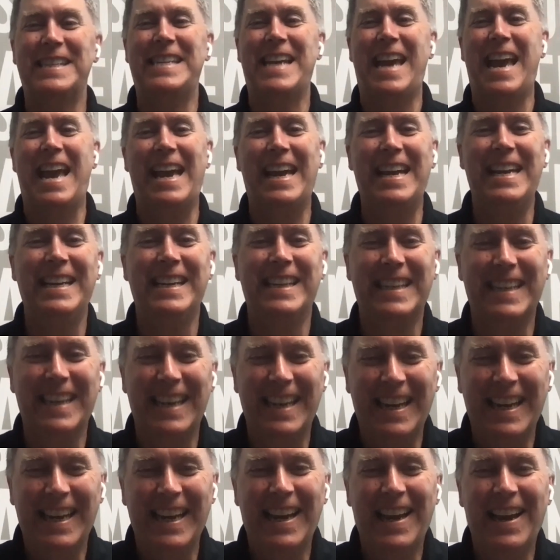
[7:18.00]
of the day.
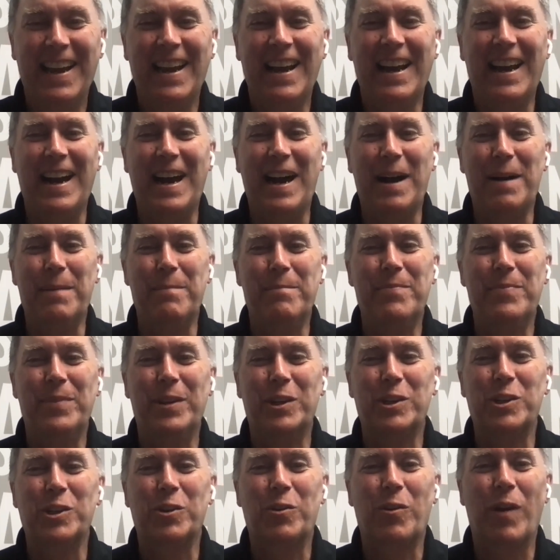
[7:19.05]

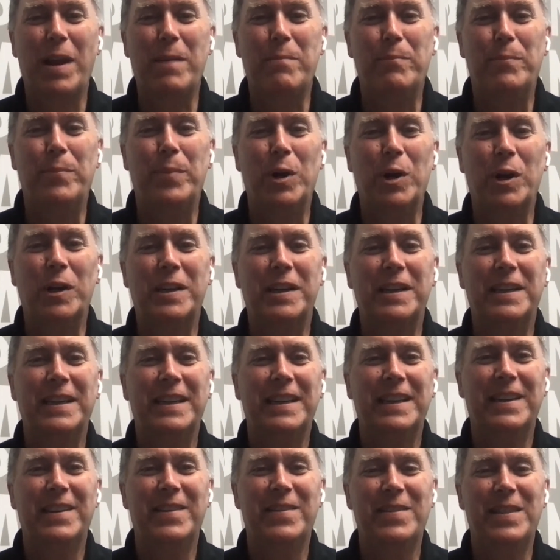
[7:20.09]
There's a great book
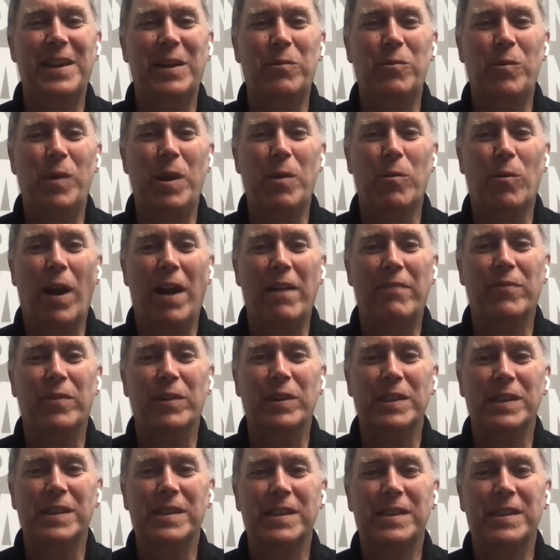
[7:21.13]
that we
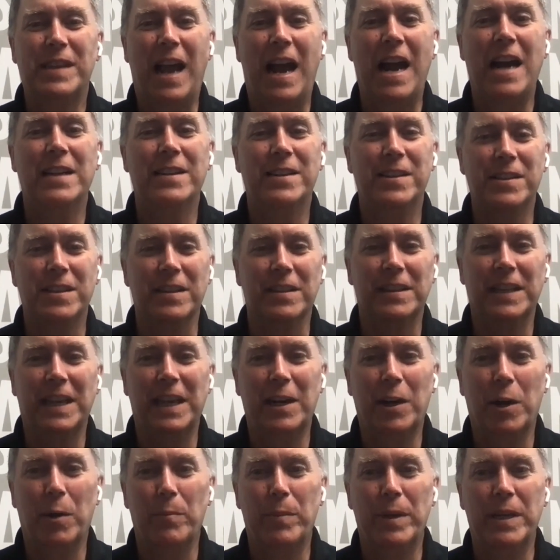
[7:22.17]
reference
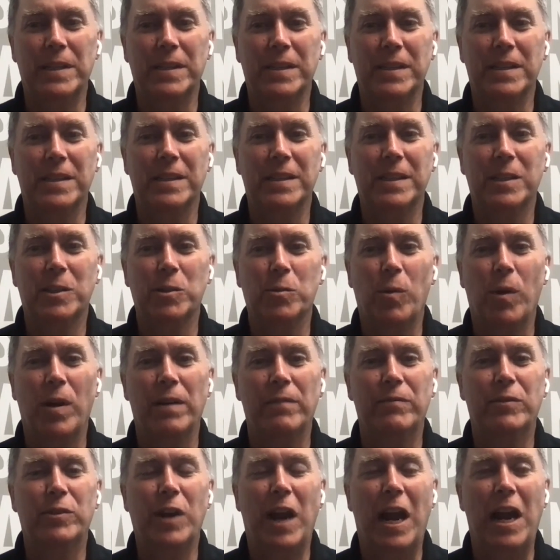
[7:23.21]
constantly in our business. It's
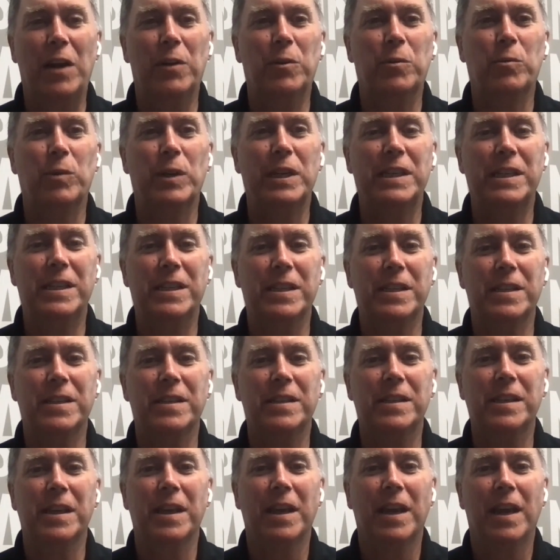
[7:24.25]
one of Trout and
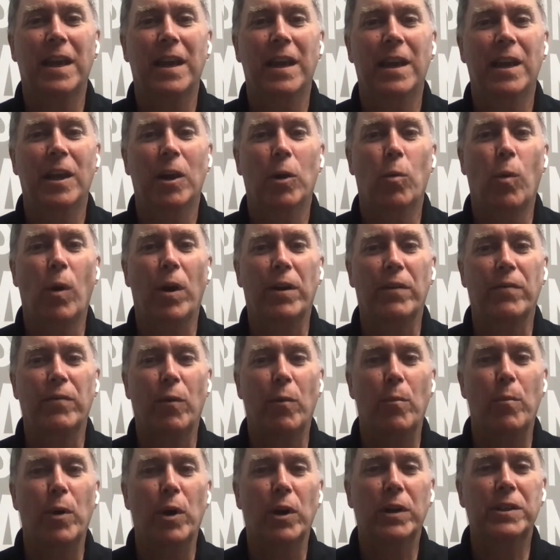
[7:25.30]
Ribs'
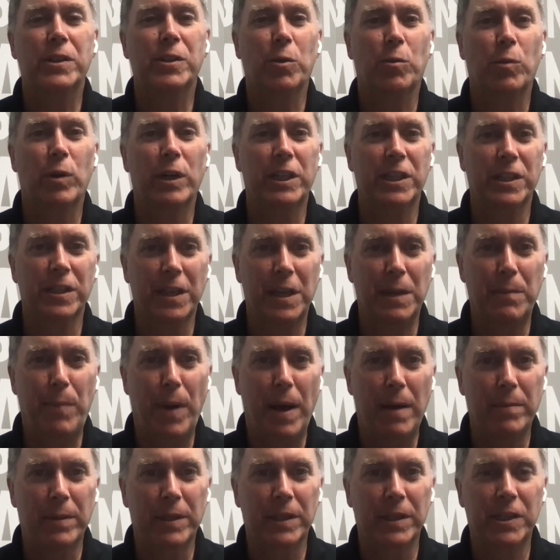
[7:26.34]
wonderful books, originally
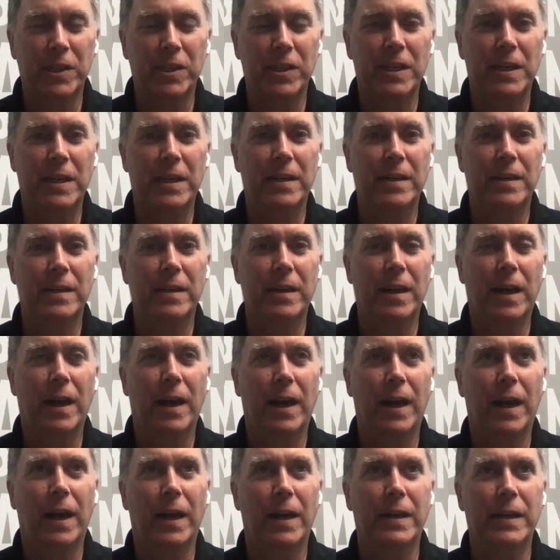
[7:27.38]
published in
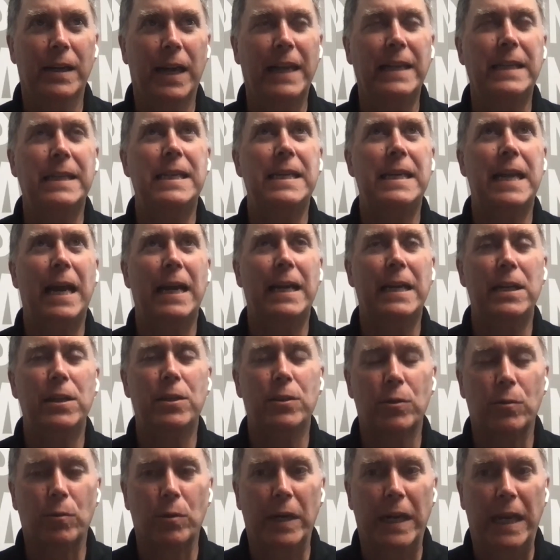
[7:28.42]

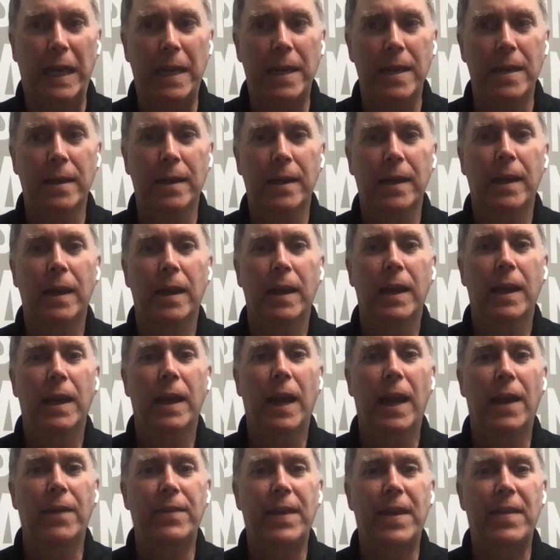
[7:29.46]
1993,
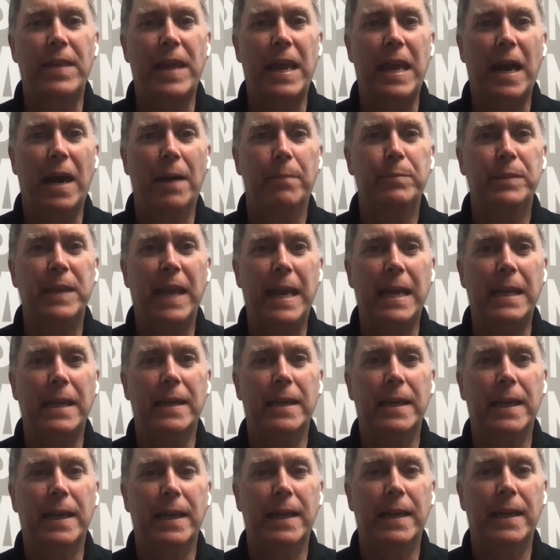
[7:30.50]
and then they
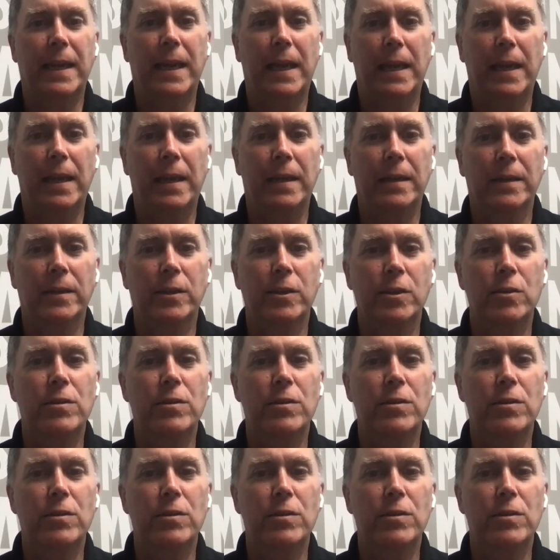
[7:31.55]
updated it in